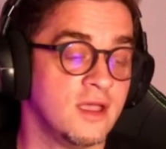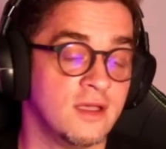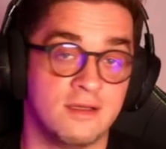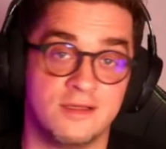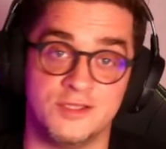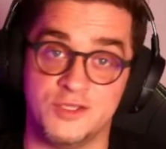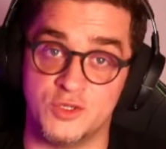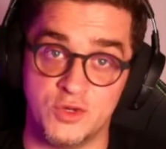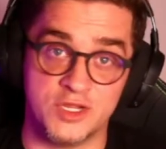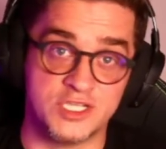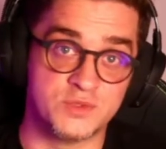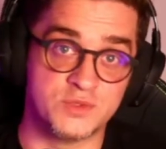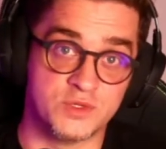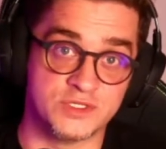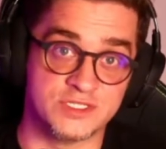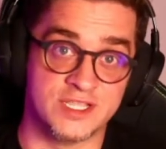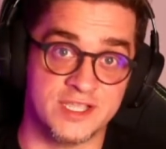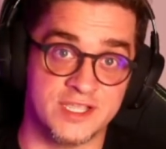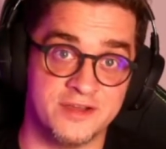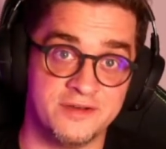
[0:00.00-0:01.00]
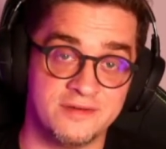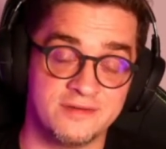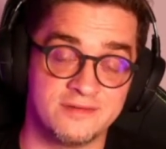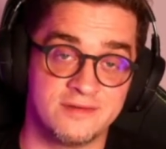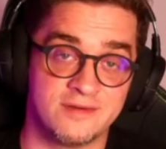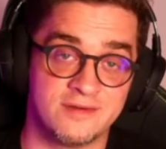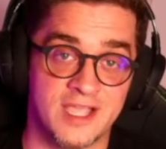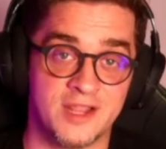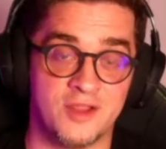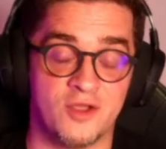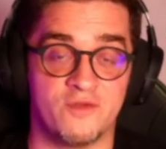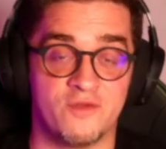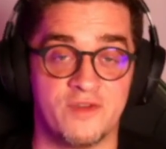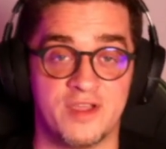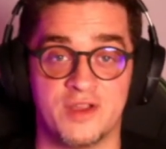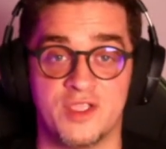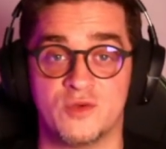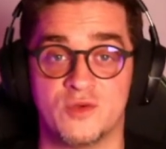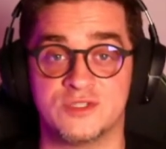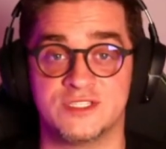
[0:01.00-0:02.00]
Unix was there, right? Our
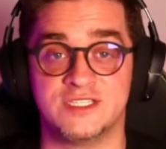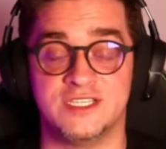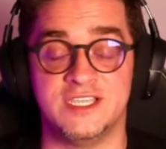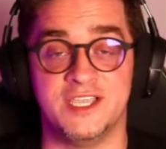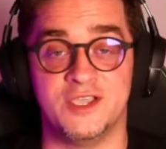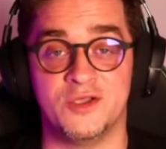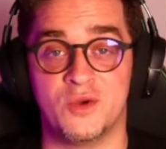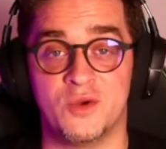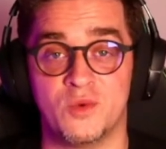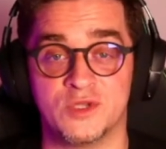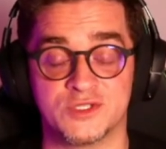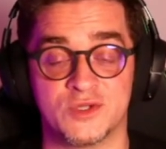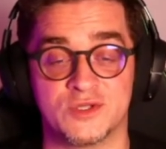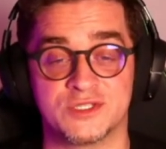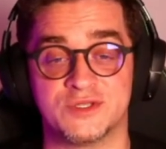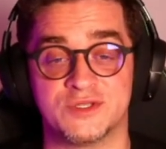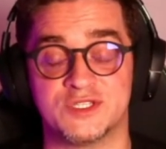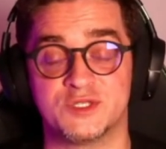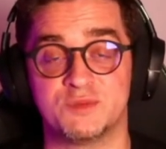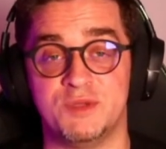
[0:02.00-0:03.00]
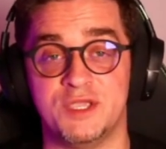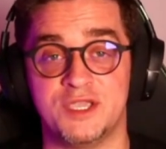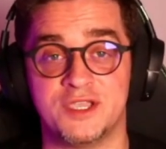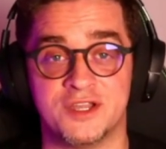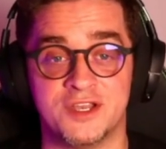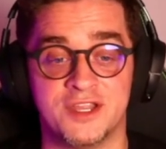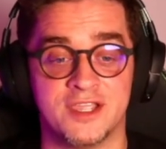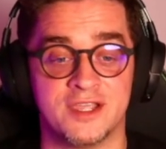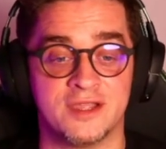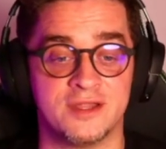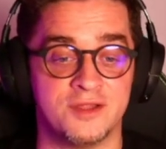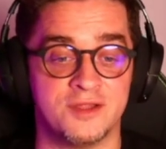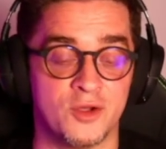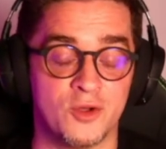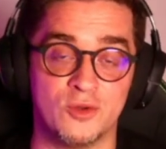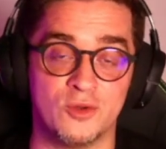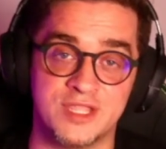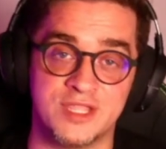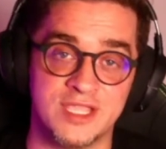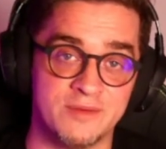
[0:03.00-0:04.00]
very own CEO was also a speaker there. The whole
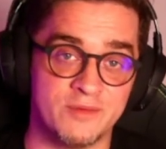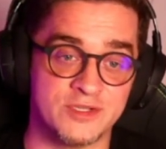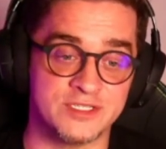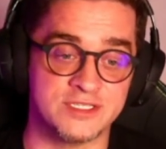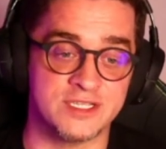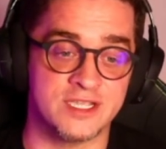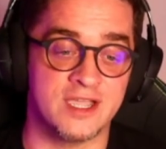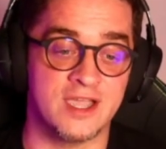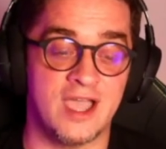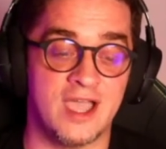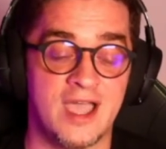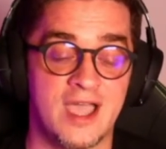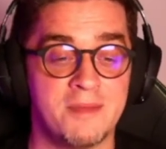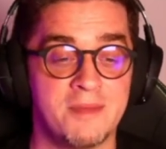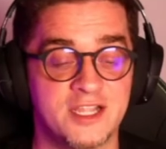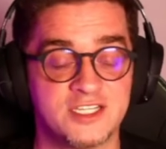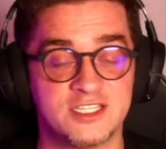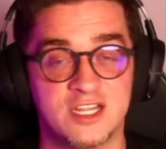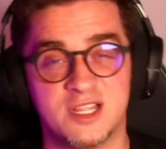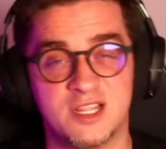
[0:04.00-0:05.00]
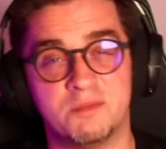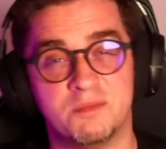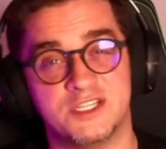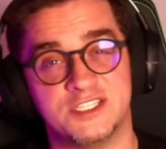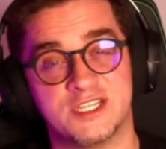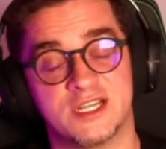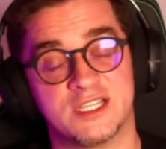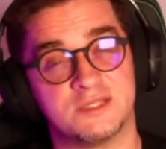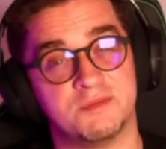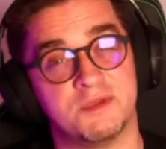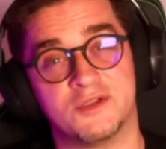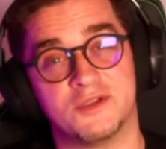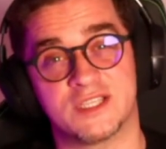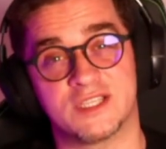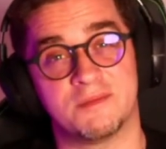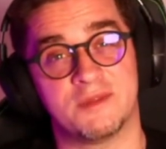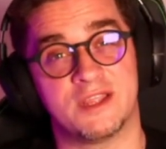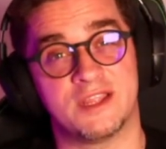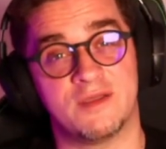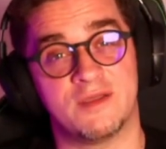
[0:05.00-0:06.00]
team was there. I'm actually a little bit jealous because
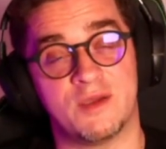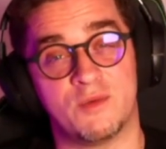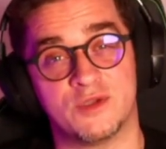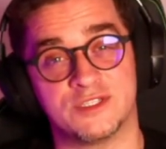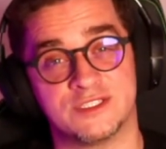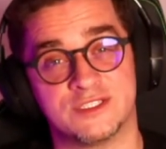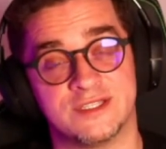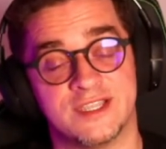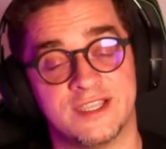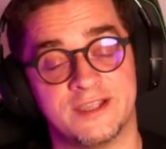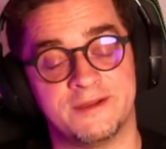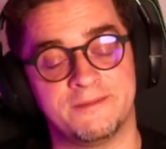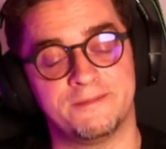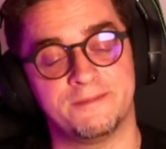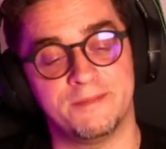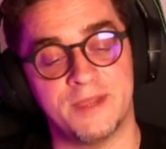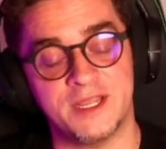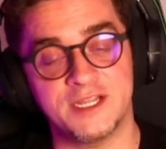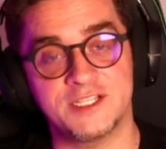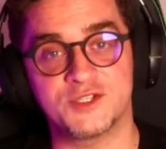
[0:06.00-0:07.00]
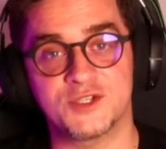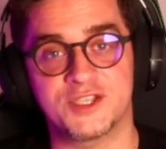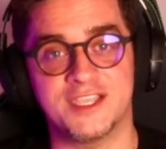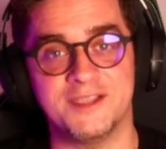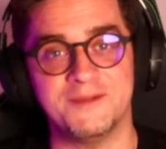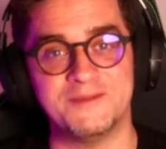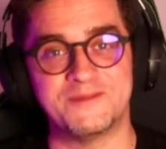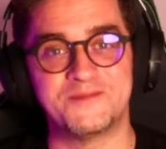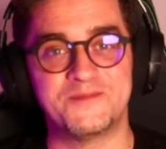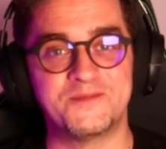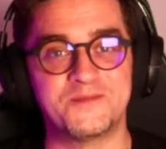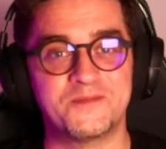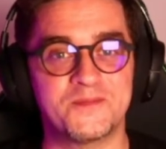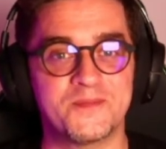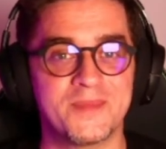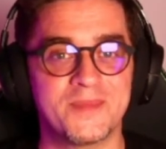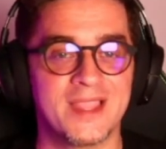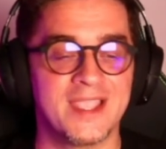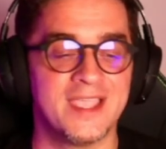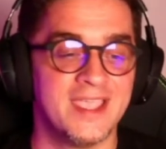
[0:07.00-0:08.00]
I wasn't there, but it's okay.
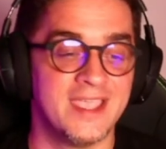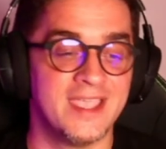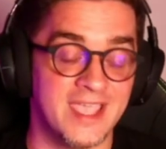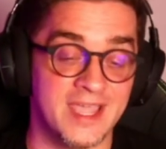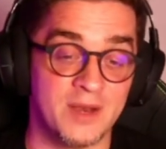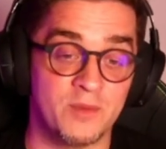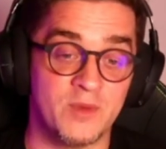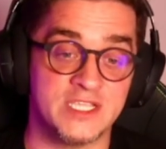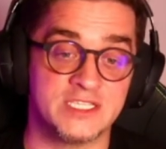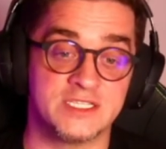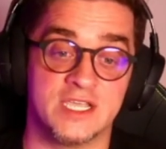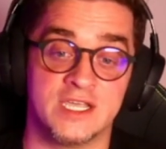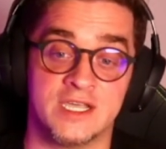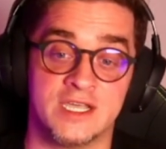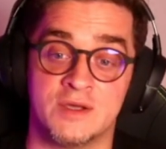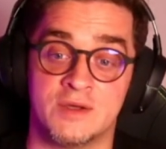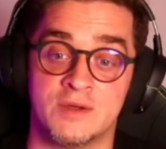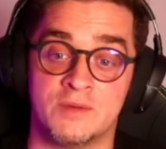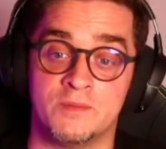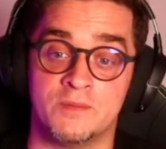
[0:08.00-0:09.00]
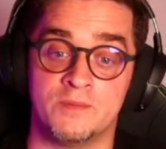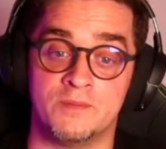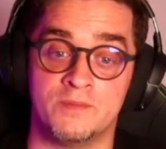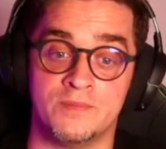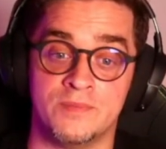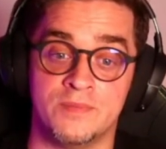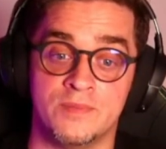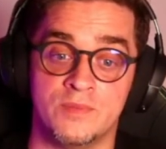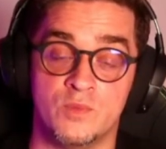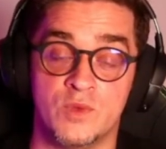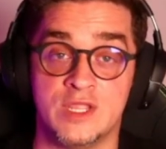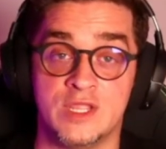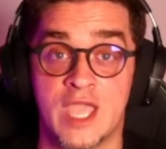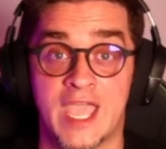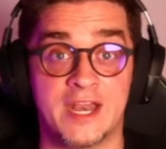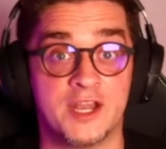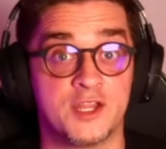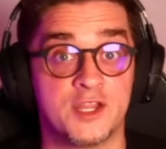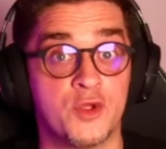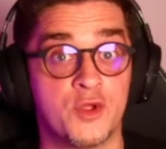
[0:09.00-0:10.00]
Anyways, we had
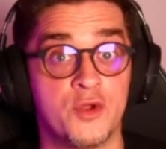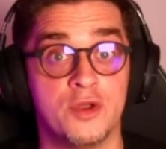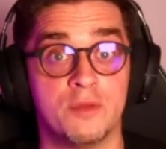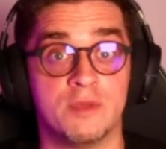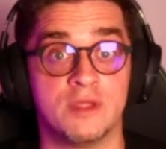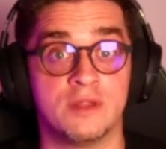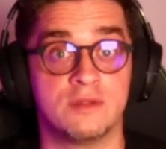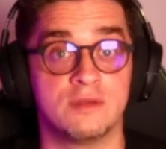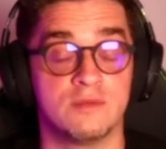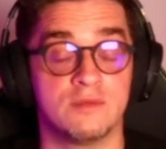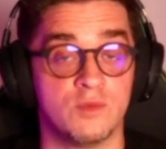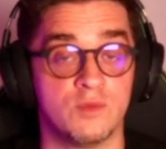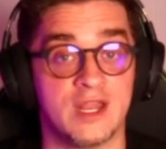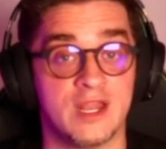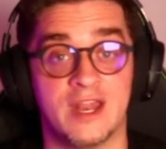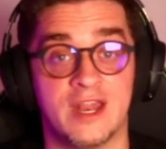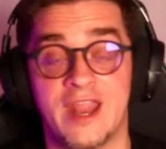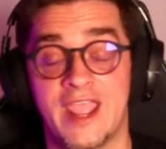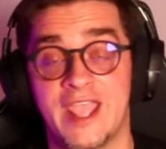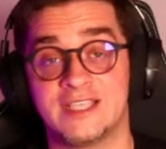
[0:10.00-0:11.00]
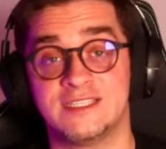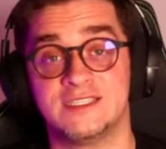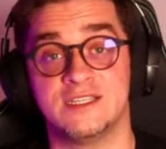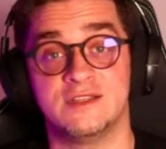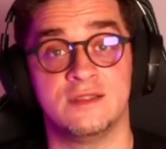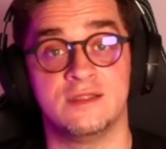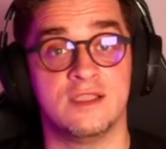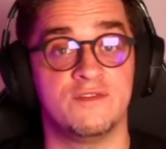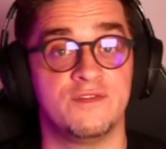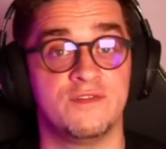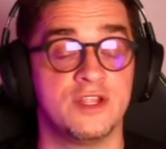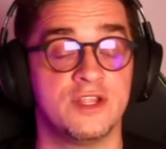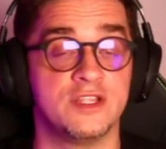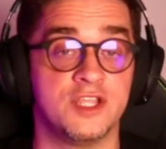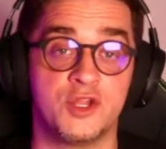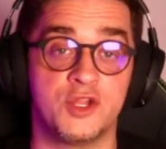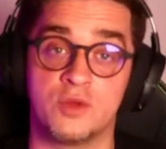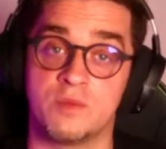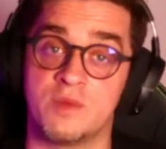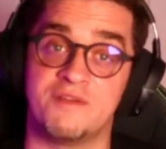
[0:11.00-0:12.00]
a tournament. We had an Axie Infinity
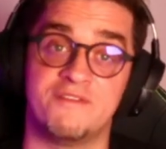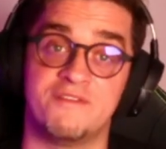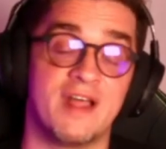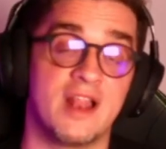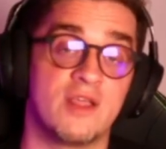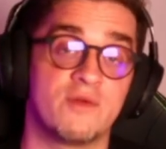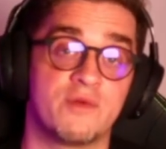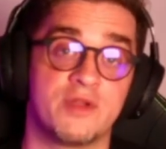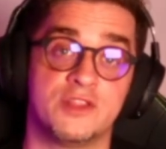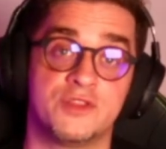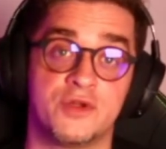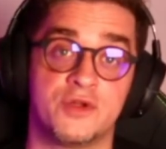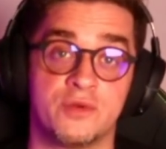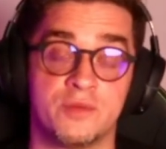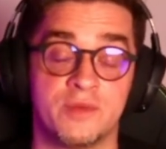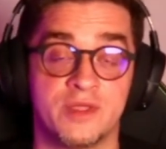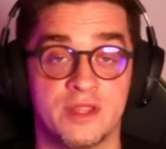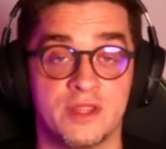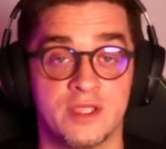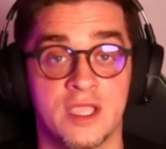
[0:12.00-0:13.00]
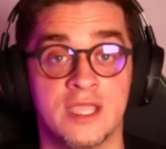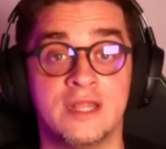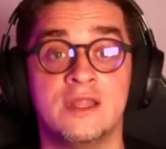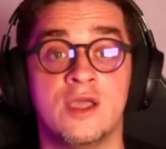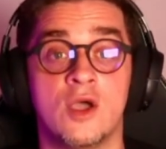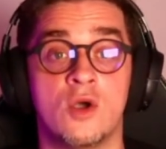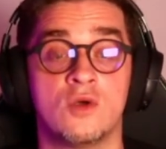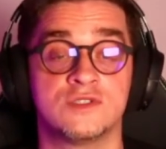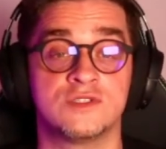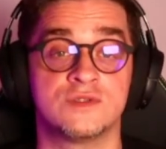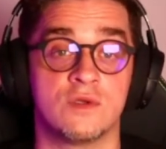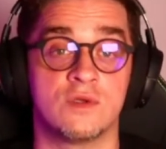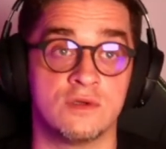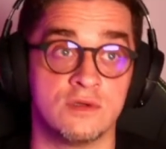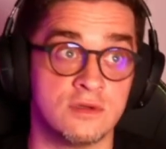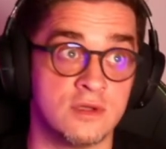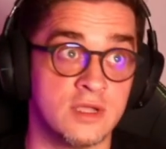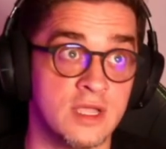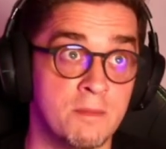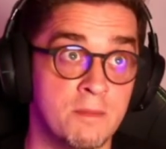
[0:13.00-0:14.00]
tournament, Valorant tournament, and
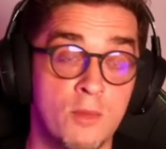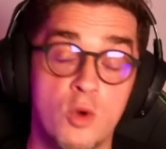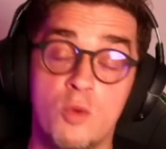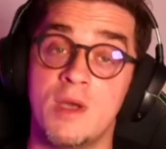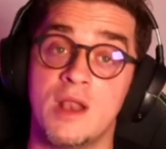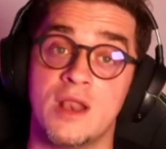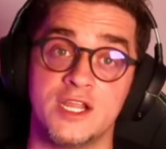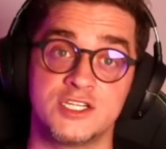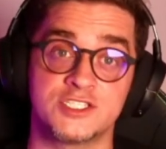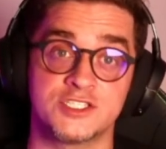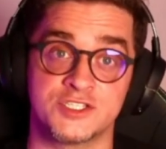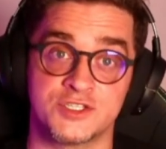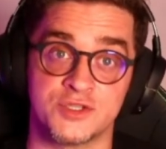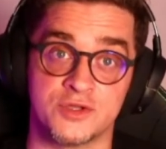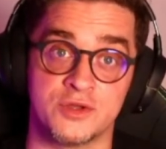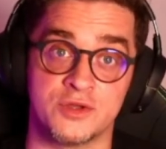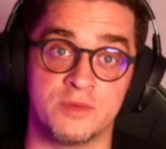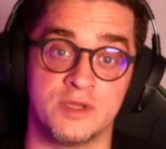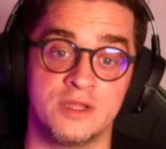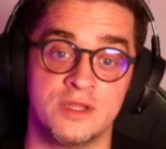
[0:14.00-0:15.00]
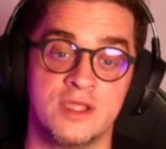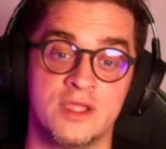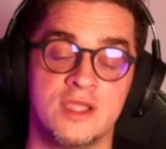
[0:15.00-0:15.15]
also a Mobile Legends tournament.